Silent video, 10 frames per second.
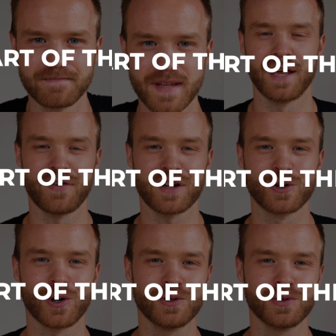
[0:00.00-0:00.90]
If I
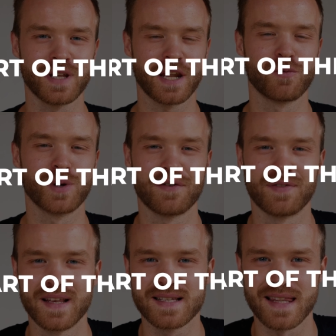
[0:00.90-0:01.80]
told you that I would have
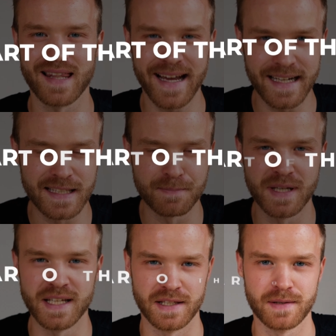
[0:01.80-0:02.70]
disliked
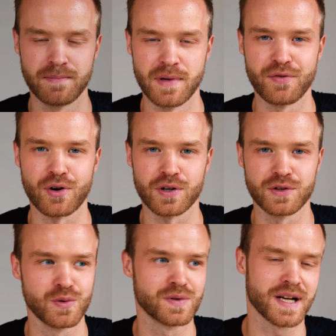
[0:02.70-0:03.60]
meat before
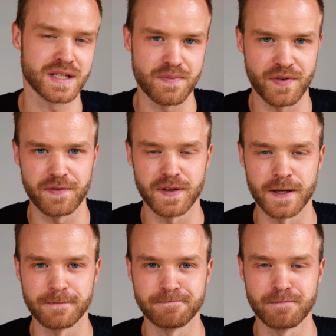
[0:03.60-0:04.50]

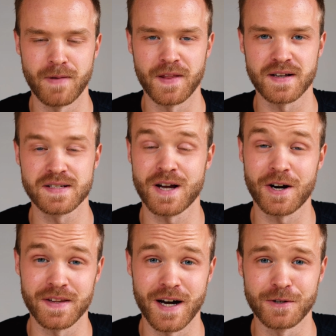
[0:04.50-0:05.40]
2015, when I
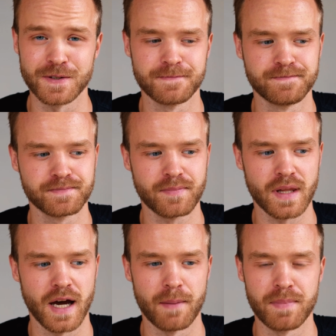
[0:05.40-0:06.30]
started out
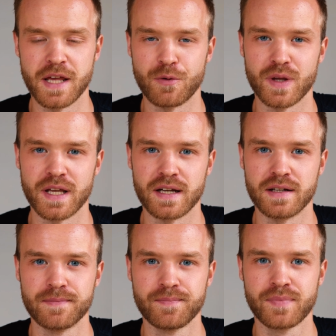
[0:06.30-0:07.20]
being vegan,
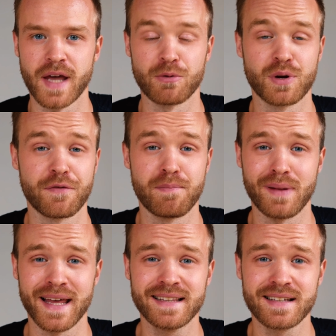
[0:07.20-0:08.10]
I would have
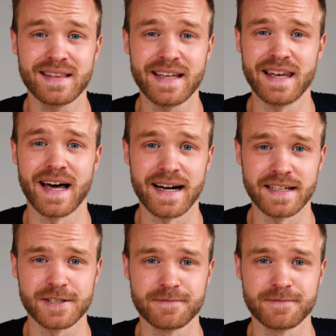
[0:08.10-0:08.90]
blatantly lied.